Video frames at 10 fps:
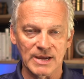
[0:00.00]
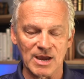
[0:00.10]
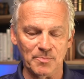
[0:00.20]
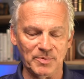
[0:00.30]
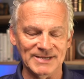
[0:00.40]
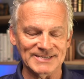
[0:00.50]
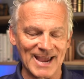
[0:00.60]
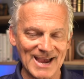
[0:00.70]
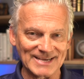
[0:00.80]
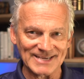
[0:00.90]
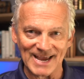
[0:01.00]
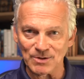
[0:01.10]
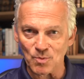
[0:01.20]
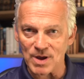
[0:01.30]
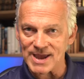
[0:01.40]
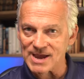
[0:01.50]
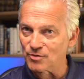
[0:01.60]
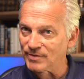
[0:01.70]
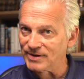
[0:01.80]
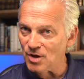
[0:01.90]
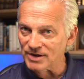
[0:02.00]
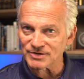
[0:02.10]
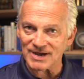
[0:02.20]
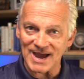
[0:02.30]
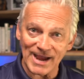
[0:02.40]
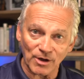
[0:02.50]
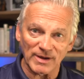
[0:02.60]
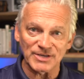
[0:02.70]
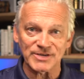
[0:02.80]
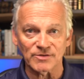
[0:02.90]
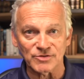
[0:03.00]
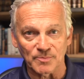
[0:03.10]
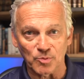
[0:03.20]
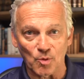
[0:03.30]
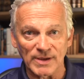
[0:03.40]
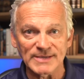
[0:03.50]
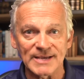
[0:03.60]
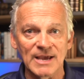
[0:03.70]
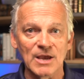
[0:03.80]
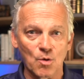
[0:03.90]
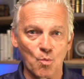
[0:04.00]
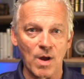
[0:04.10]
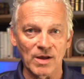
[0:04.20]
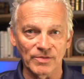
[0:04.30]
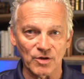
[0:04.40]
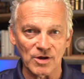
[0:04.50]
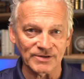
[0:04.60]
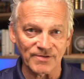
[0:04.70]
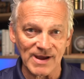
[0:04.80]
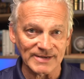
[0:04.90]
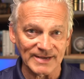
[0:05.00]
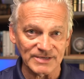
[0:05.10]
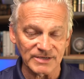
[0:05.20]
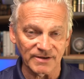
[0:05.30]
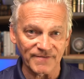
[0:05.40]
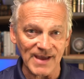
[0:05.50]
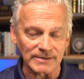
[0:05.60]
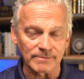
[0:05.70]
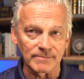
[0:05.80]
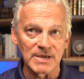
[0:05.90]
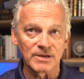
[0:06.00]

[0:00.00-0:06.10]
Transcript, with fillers: companies X and Y agree not to hire each other's employees while the contract is in effect.